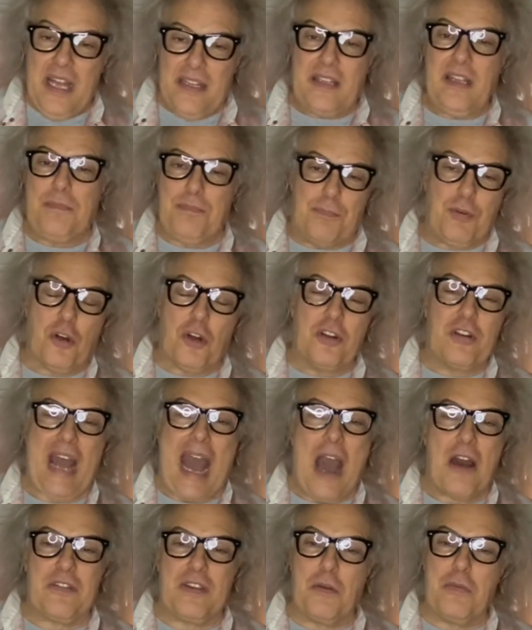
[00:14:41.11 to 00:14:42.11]
that burned
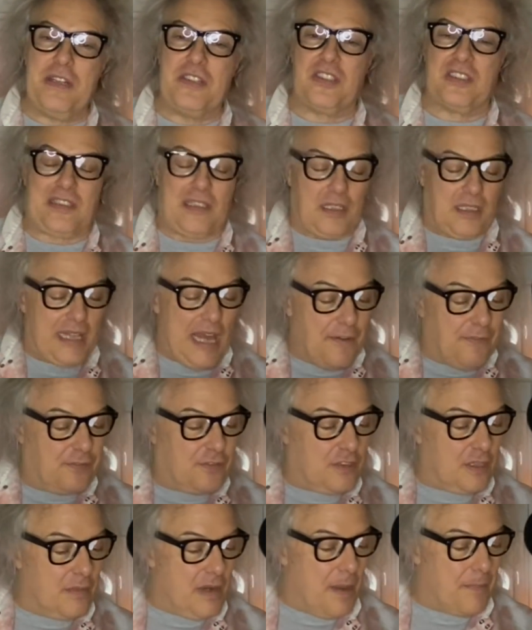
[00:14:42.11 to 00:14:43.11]
out, and then we just
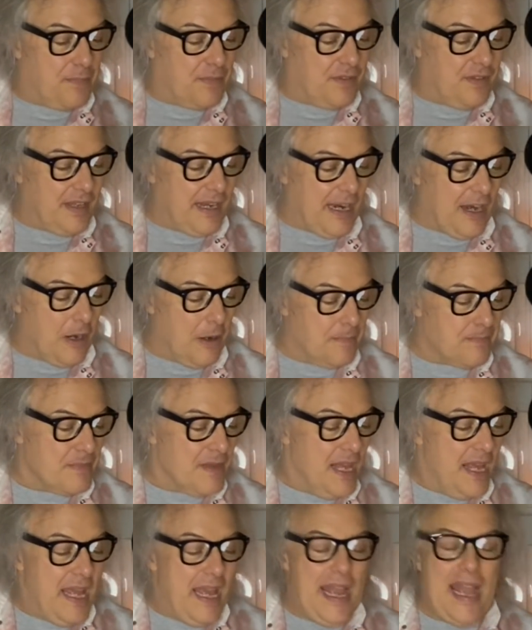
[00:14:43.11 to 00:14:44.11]
left them up there,
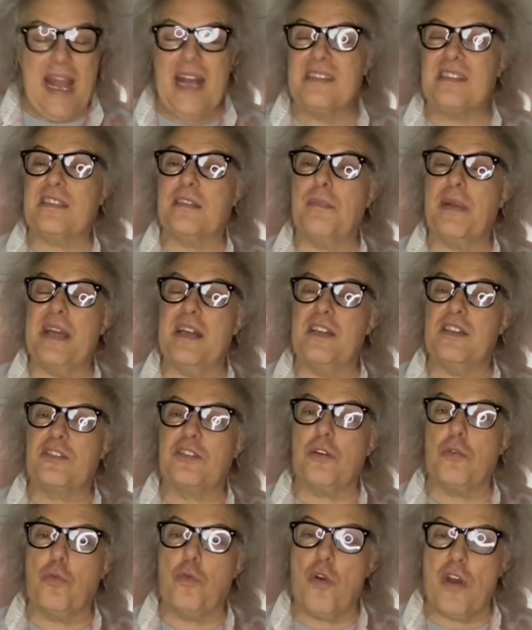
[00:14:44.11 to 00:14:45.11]
estimated
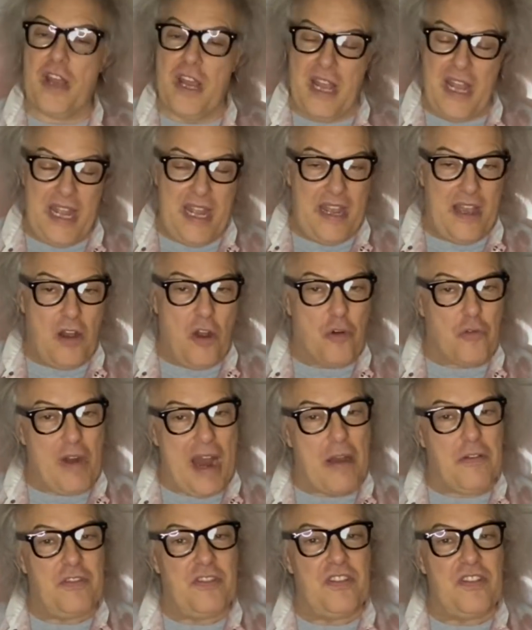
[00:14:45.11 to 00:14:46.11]
to weigh
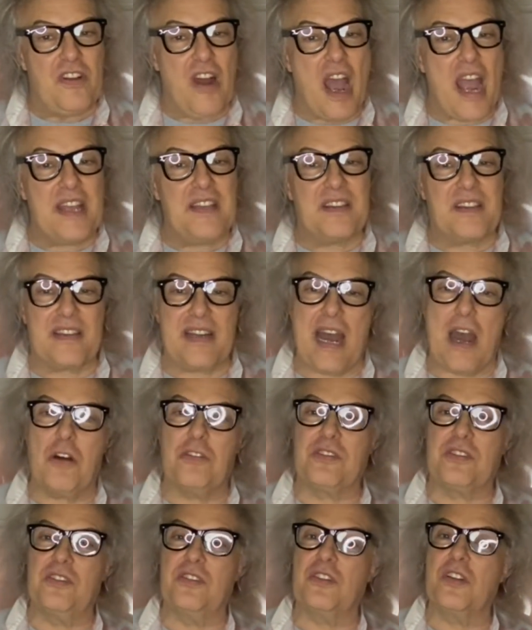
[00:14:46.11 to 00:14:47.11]
around
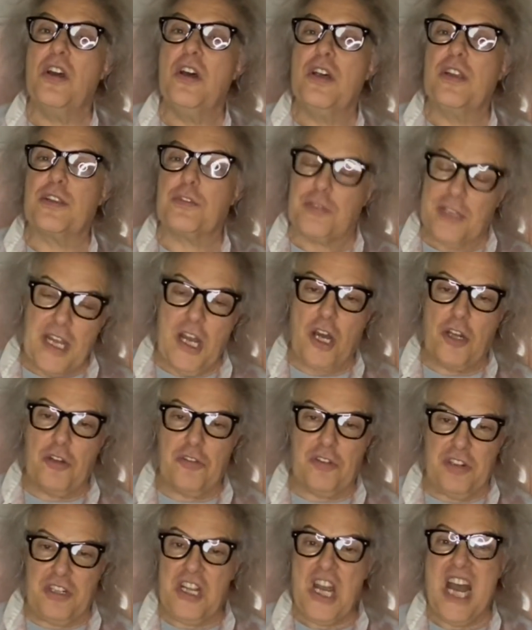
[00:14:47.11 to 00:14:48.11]

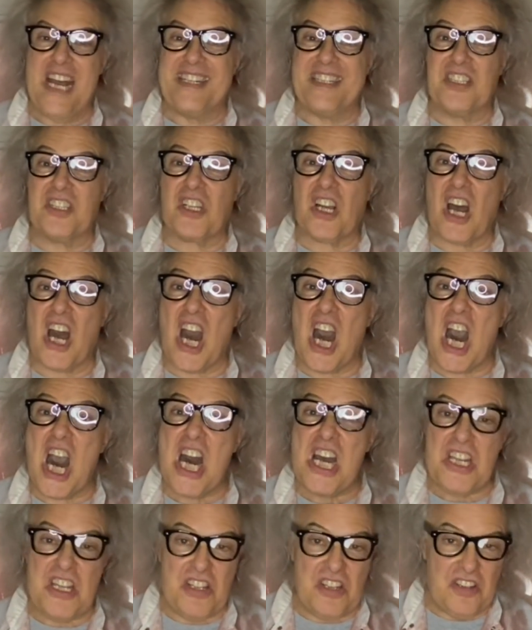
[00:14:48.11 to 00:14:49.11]
9,300
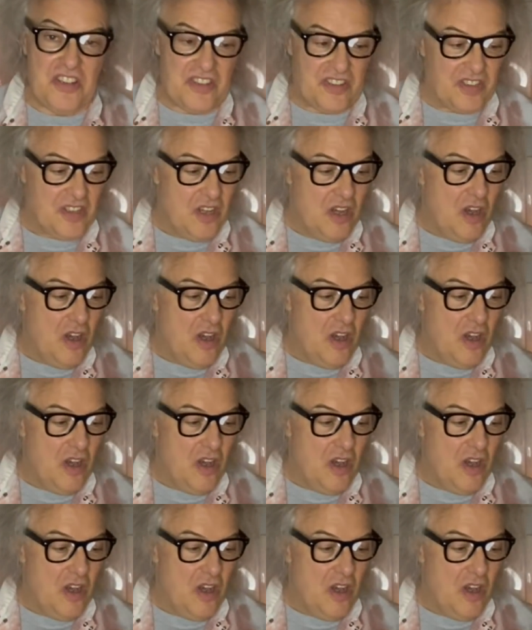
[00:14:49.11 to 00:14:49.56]
tons,